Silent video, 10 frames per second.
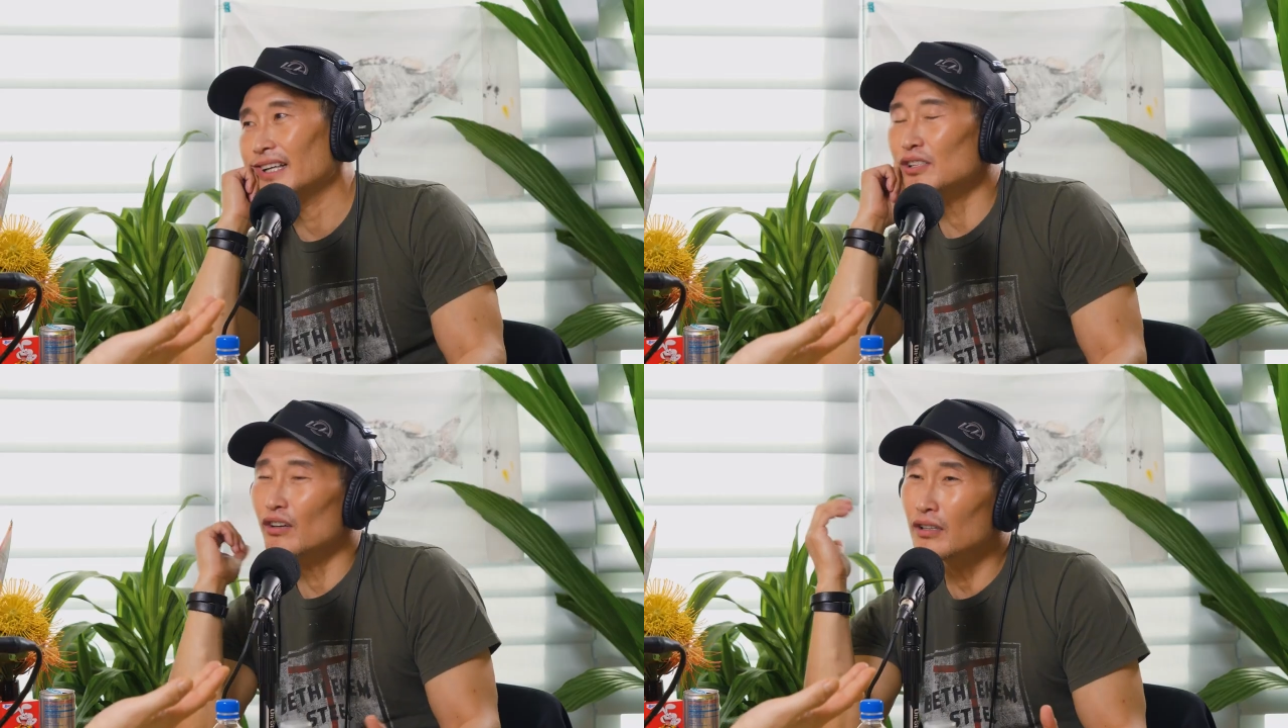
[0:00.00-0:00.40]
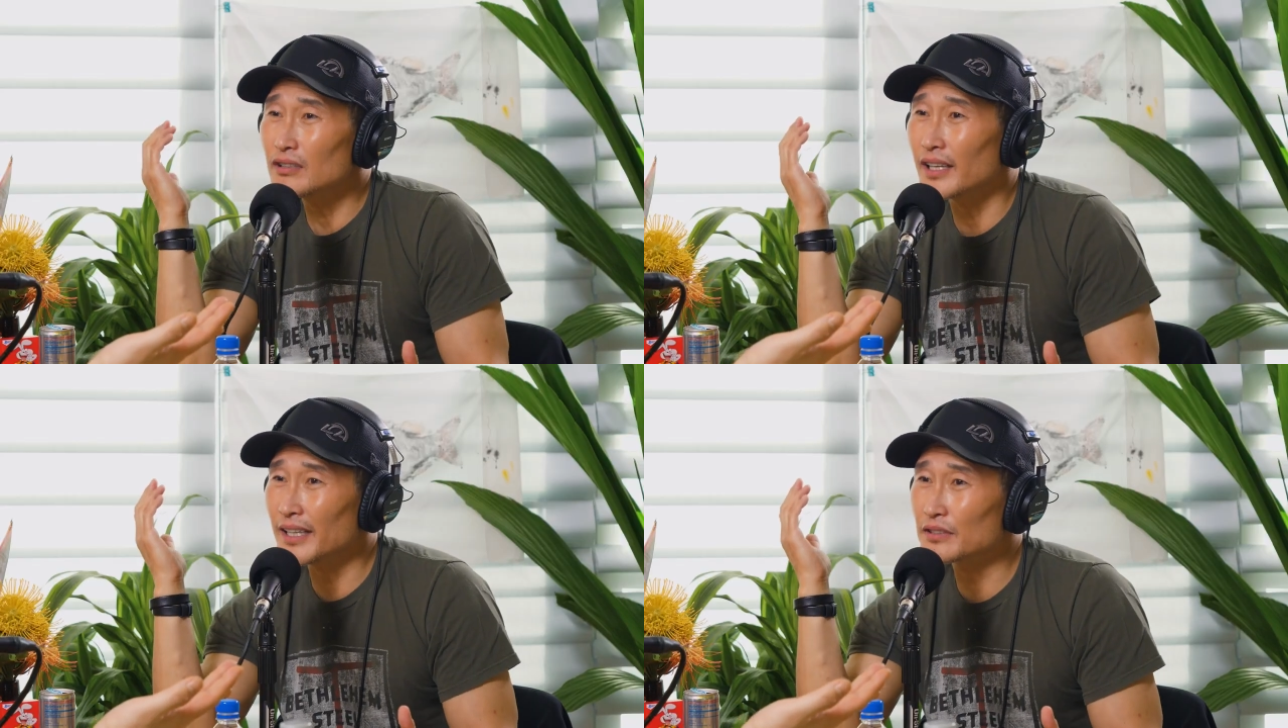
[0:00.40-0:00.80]
It's
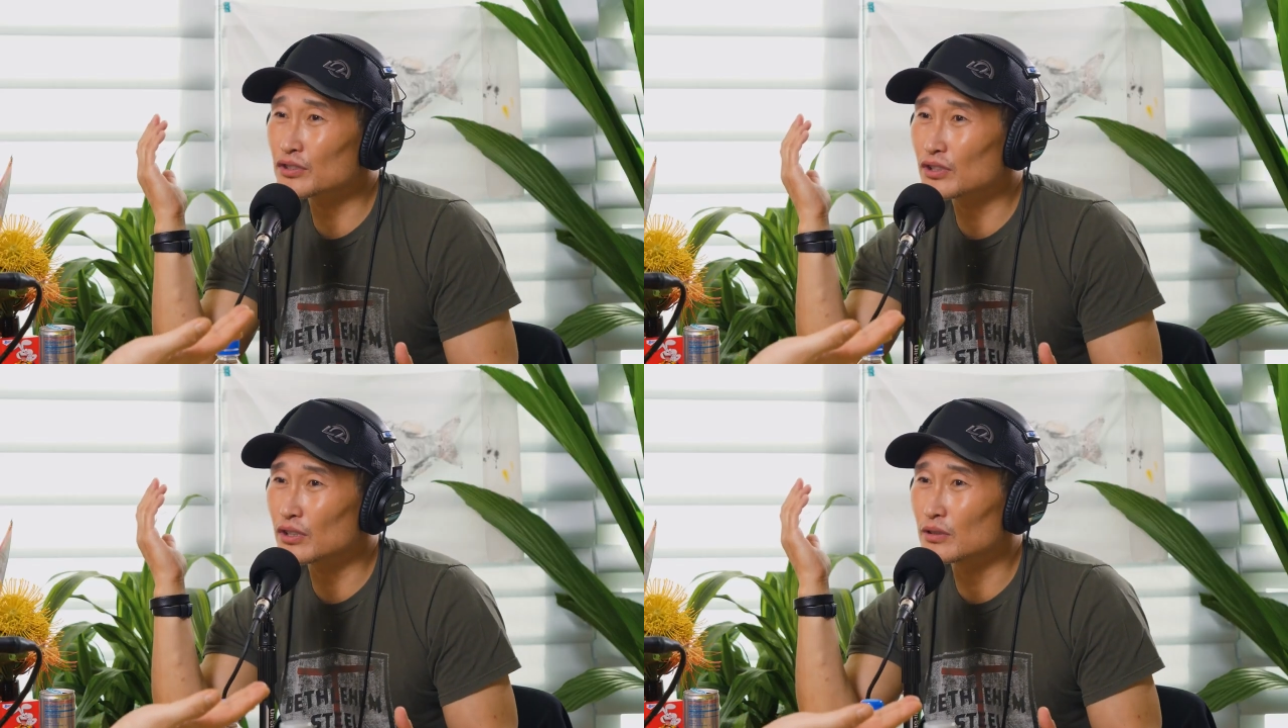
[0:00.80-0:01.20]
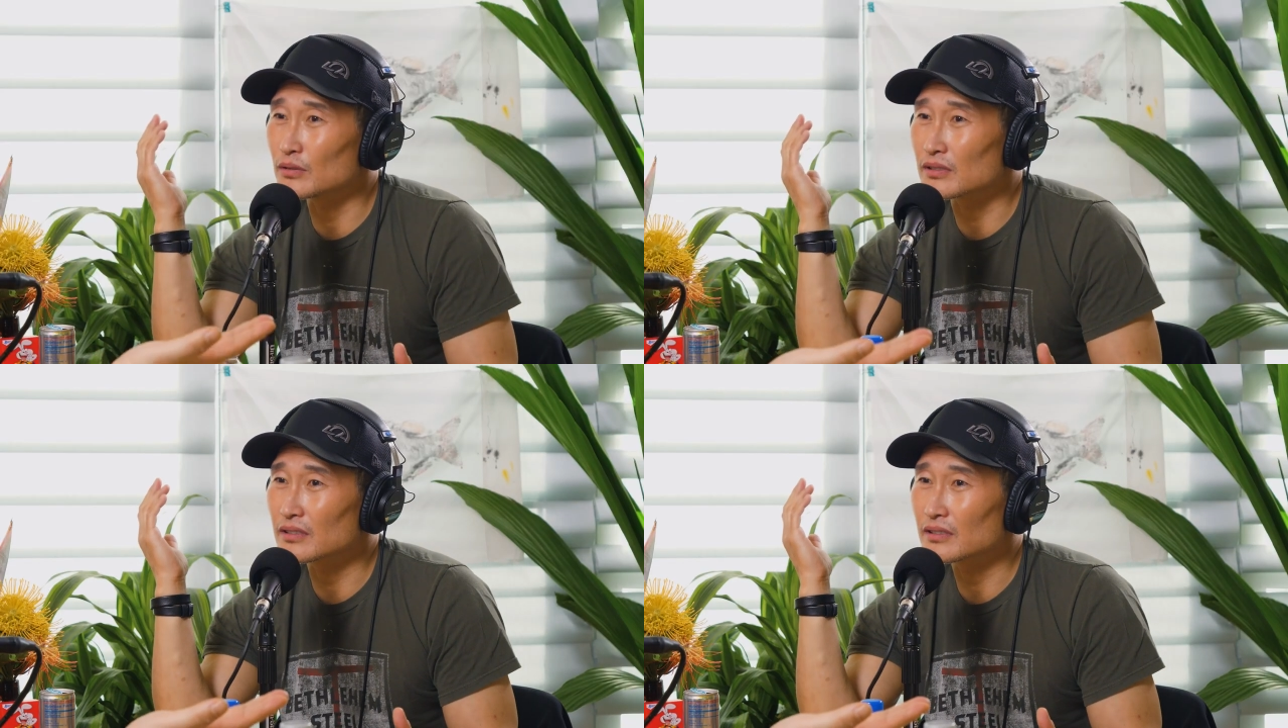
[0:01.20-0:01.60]
hard to end it's shows.
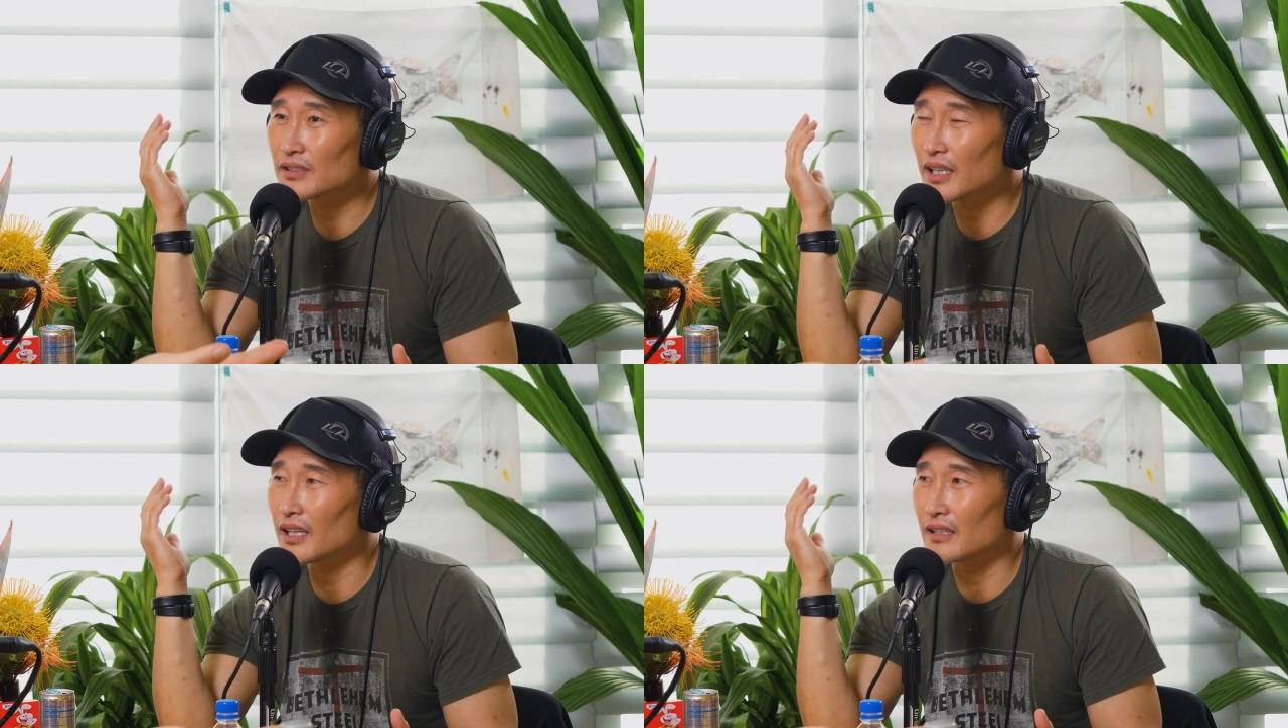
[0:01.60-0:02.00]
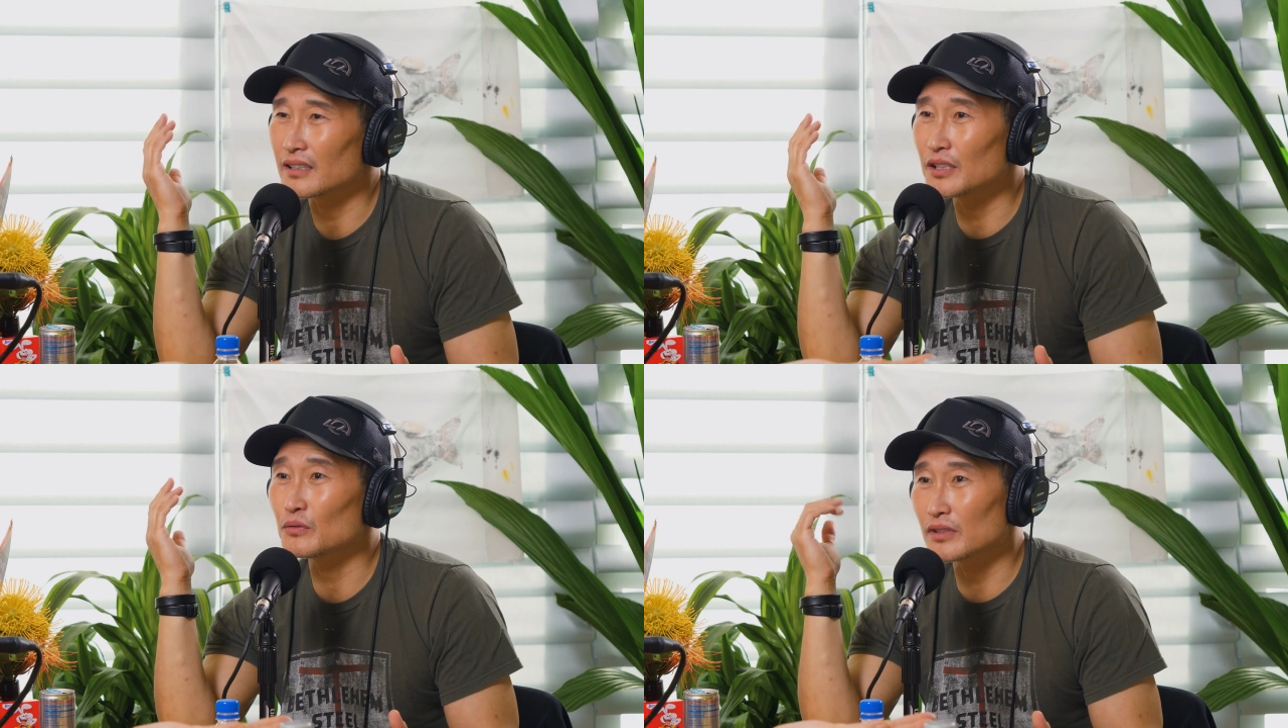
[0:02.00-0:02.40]
so hard. Think yeah. about it.